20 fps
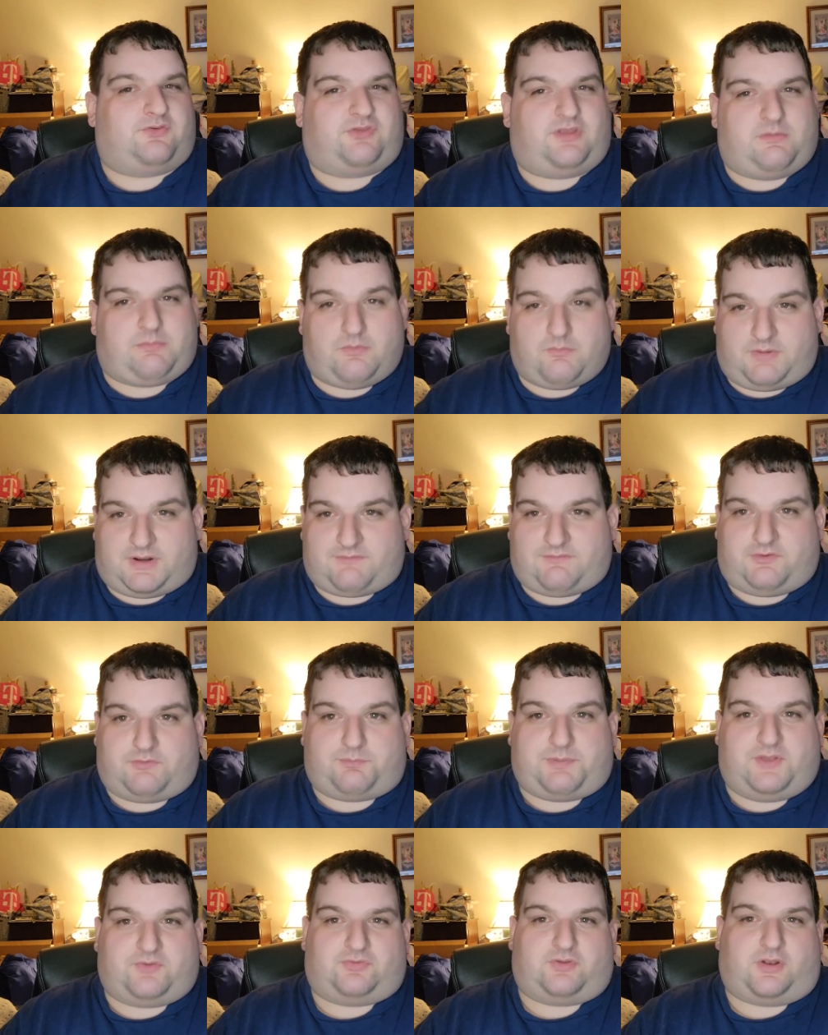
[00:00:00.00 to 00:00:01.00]
to see him in one of
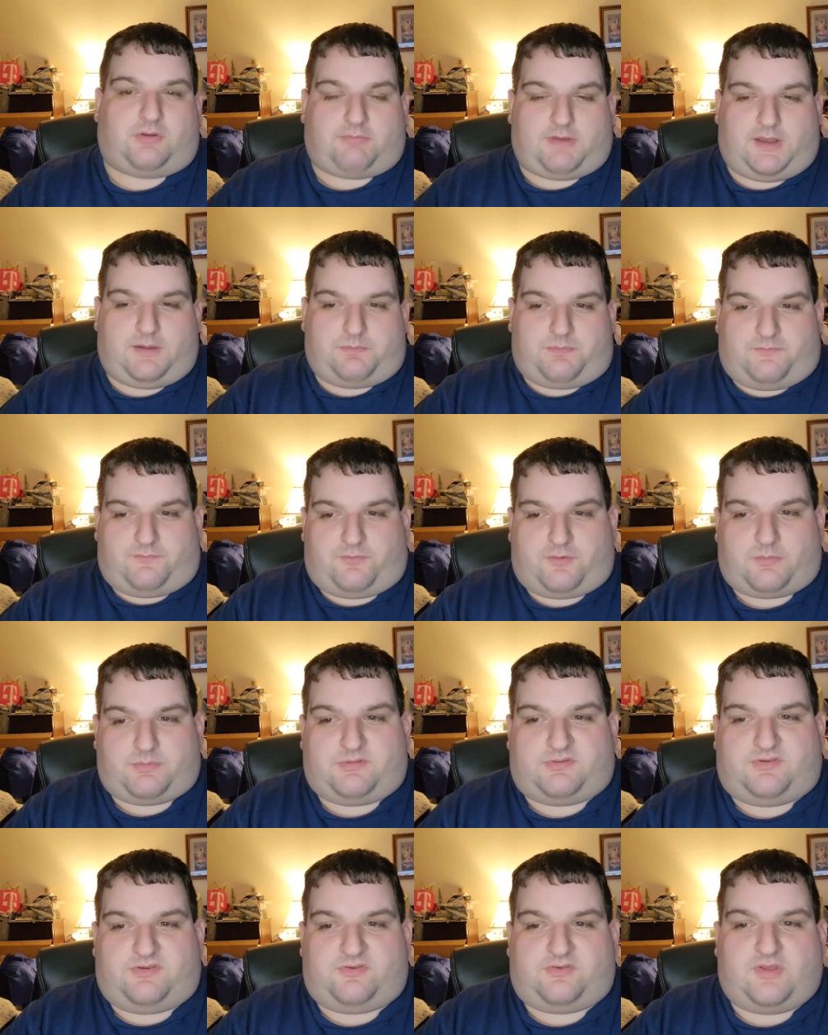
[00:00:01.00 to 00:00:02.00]
his best underrated
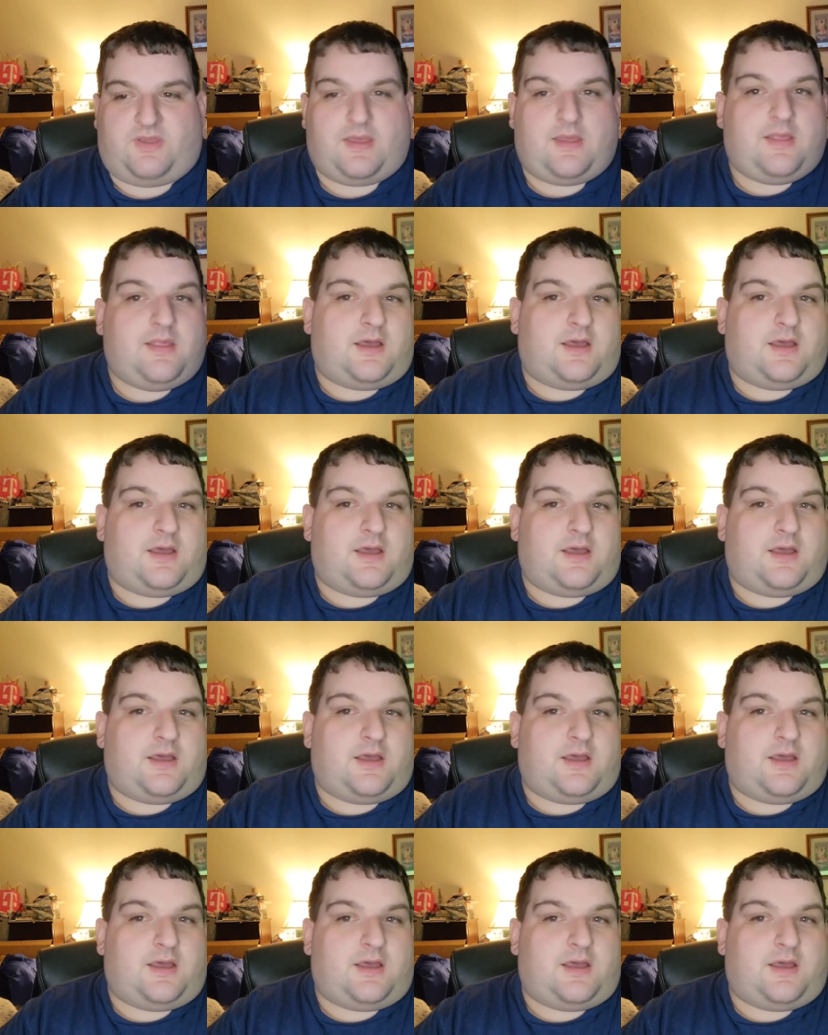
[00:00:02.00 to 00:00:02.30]
performances,